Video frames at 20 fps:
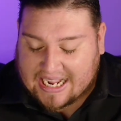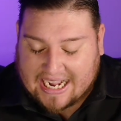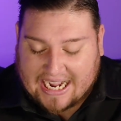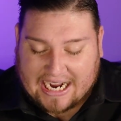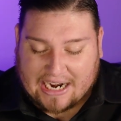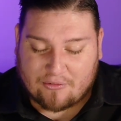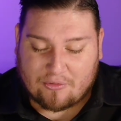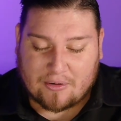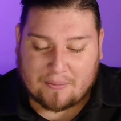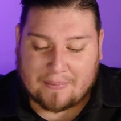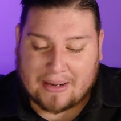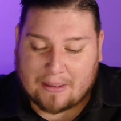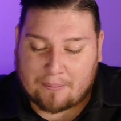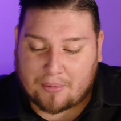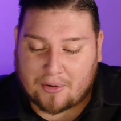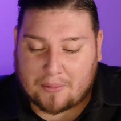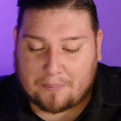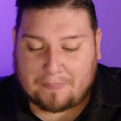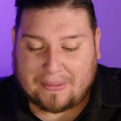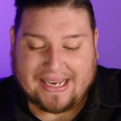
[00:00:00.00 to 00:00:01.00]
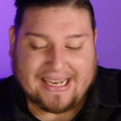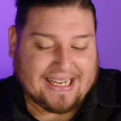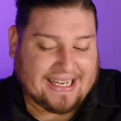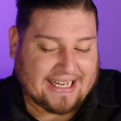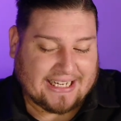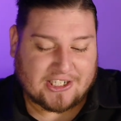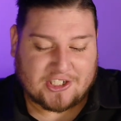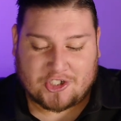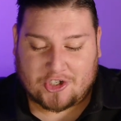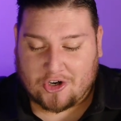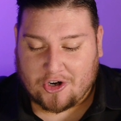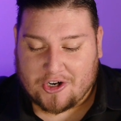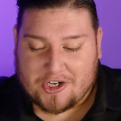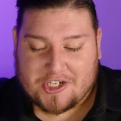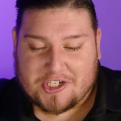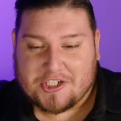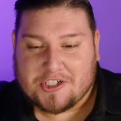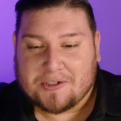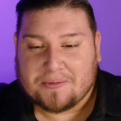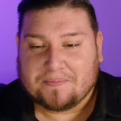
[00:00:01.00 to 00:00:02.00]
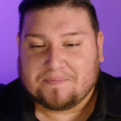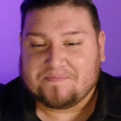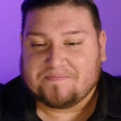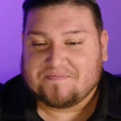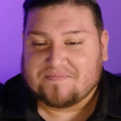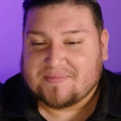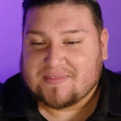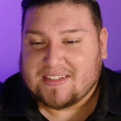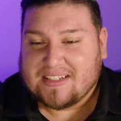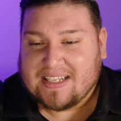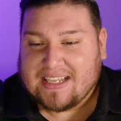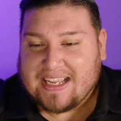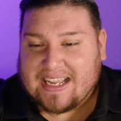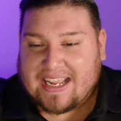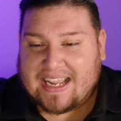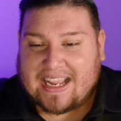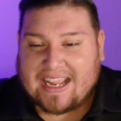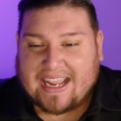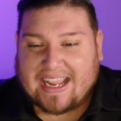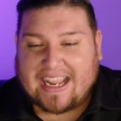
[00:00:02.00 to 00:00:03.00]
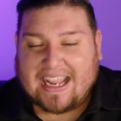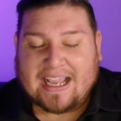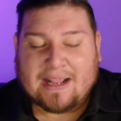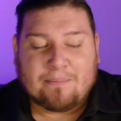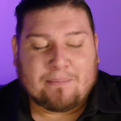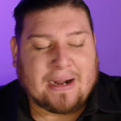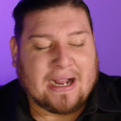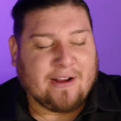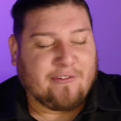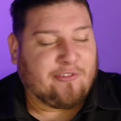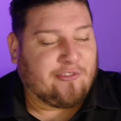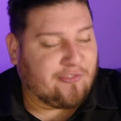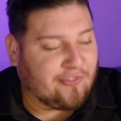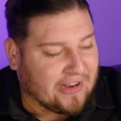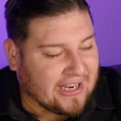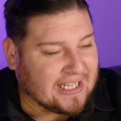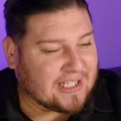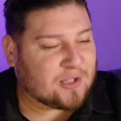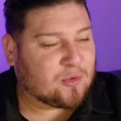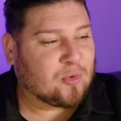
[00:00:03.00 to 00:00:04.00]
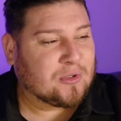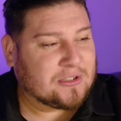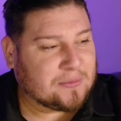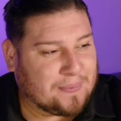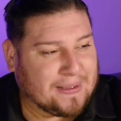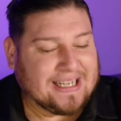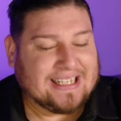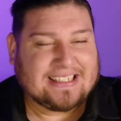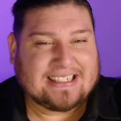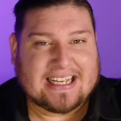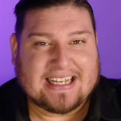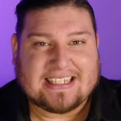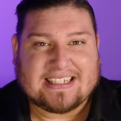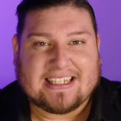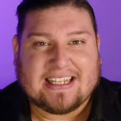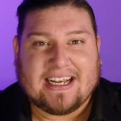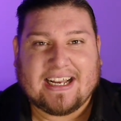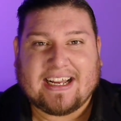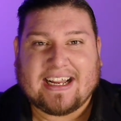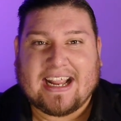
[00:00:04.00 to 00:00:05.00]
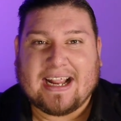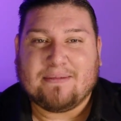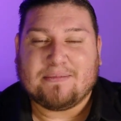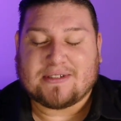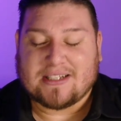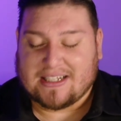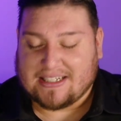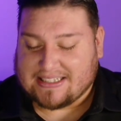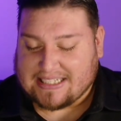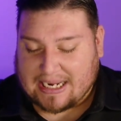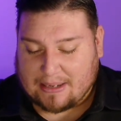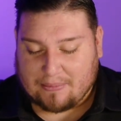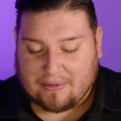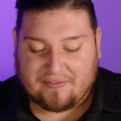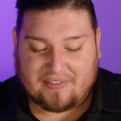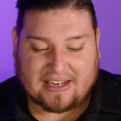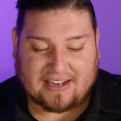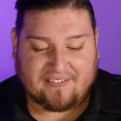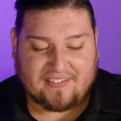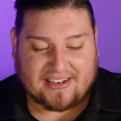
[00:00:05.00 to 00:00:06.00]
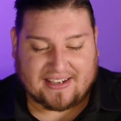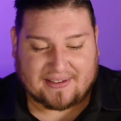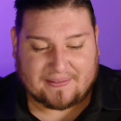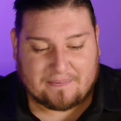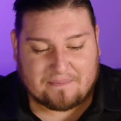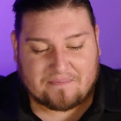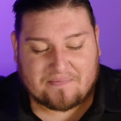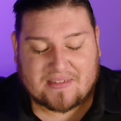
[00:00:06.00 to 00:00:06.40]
I remember being in church and my faith was being tested. It came to the time of giving.